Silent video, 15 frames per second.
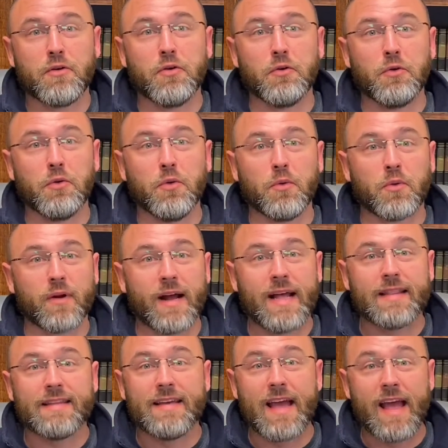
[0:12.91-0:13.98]
who were
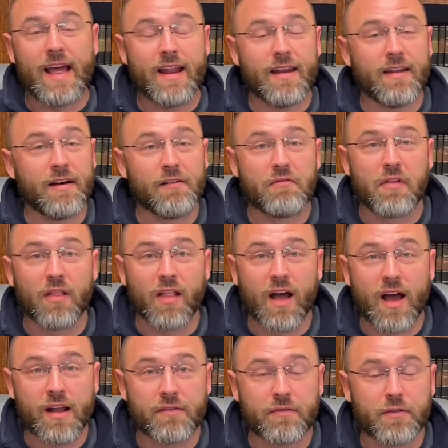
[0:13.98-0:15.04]
at the end of the
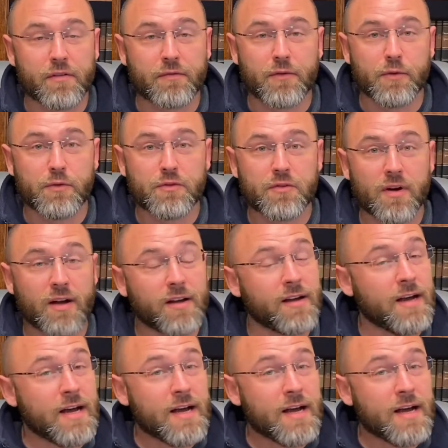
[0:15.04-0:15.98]
line for the food truck.